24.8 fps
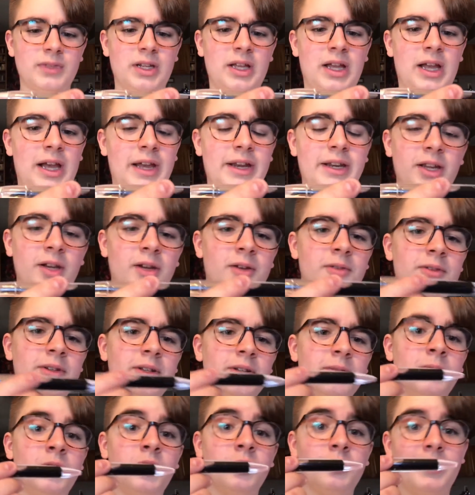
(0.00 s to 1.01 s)
I know
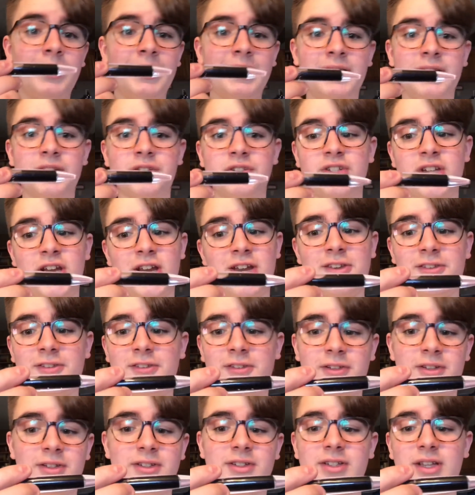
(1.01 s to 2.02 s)
that Moonman has changed
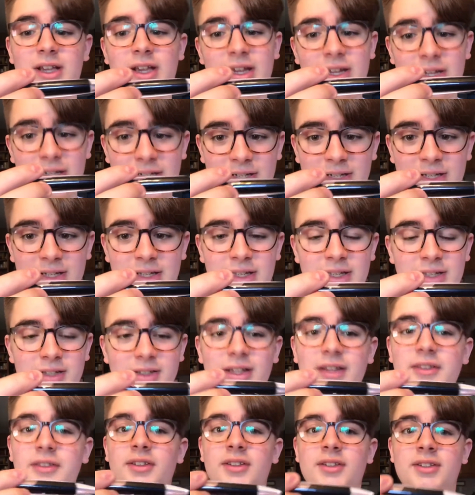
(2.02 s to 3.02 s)
the design,
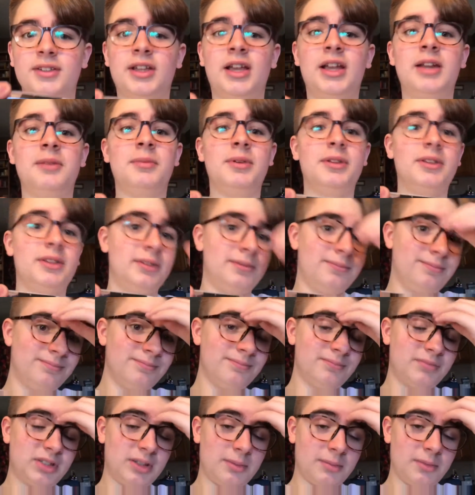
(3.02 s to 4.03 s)
not the design, but
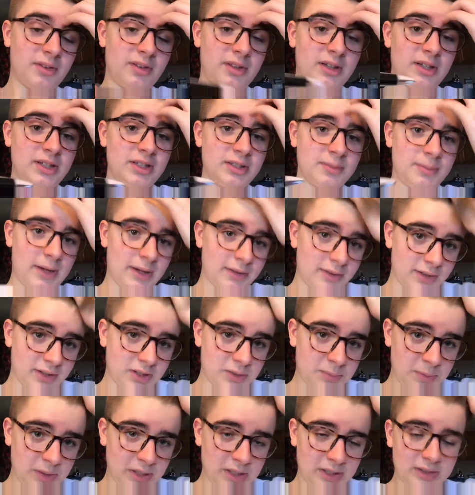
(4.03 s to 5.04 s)
some of the things about
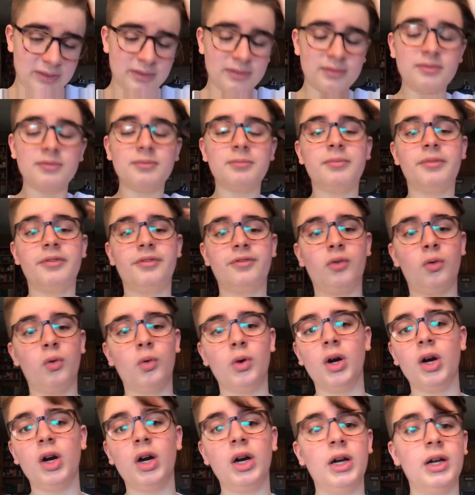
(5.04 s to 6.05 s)
this pen
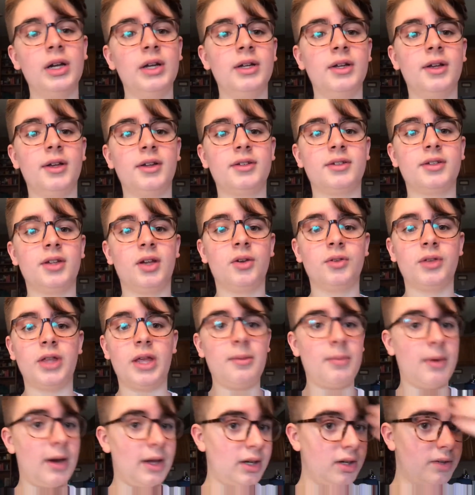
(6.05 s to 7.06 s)
before. So
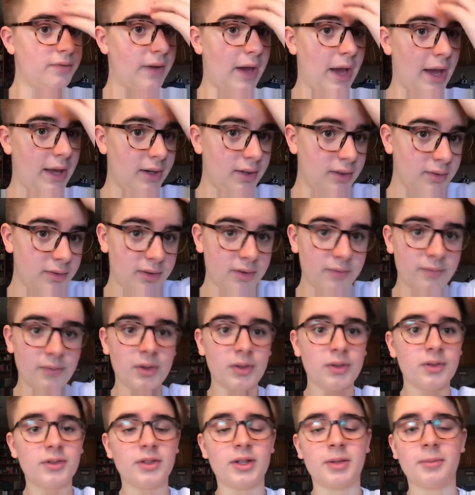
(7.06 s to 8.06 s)
they might have added
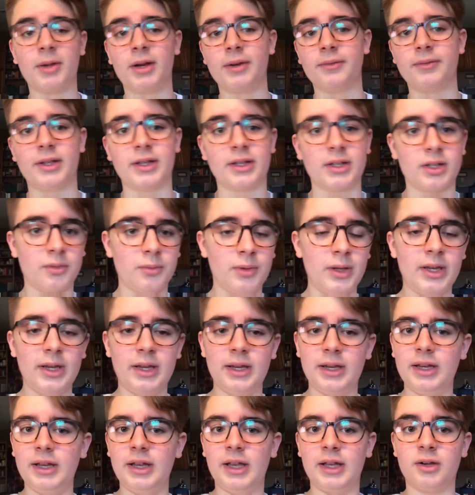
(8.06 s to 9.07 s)
converter, they might have taken it
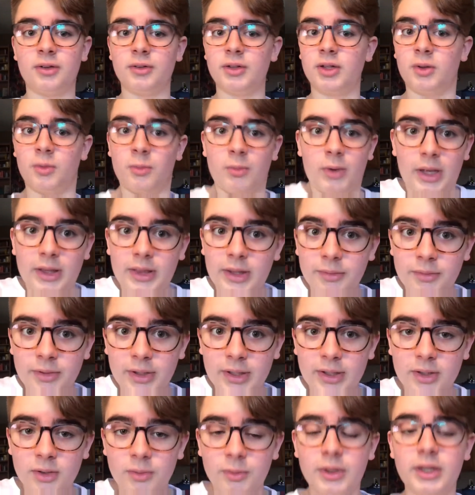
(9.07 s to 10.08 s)
away. I don't know why they've
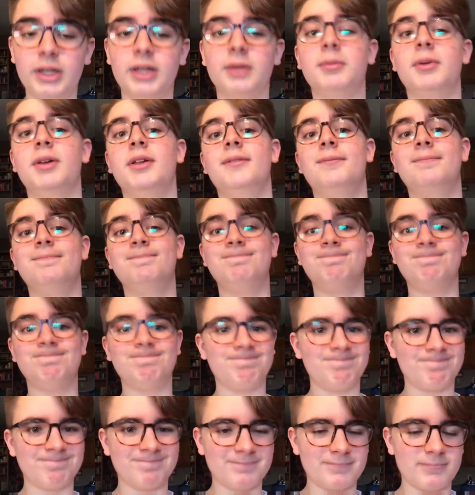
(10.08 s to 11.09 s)
taken it away, but
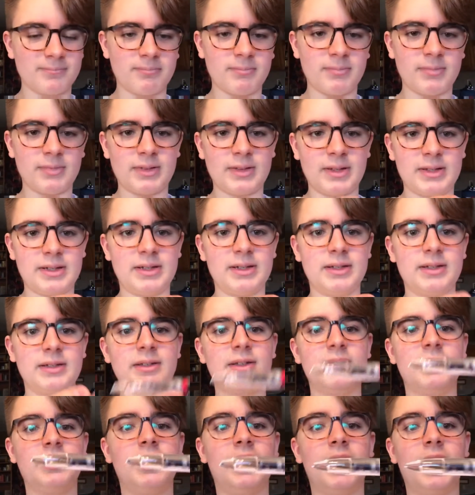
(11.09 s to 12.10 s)
yeah,
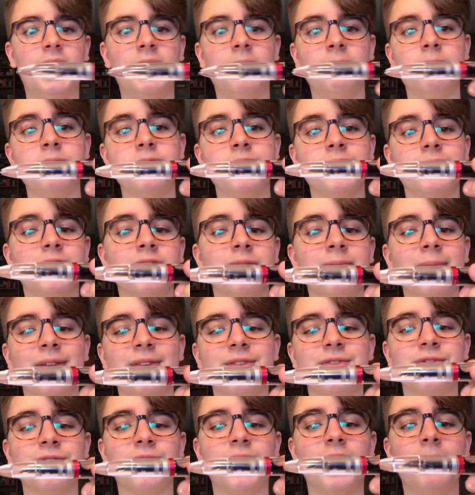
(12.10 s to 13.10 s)
I'm just the
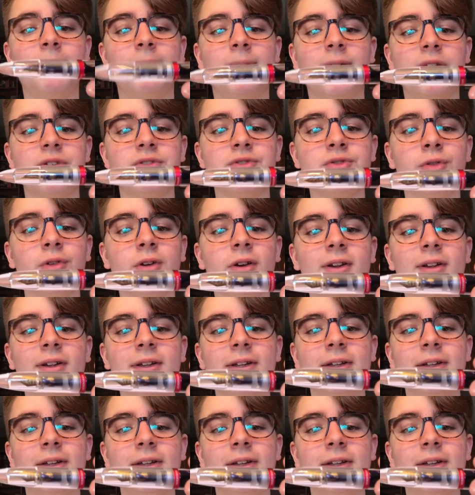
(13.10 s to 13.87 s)
messenger, I'm not sure.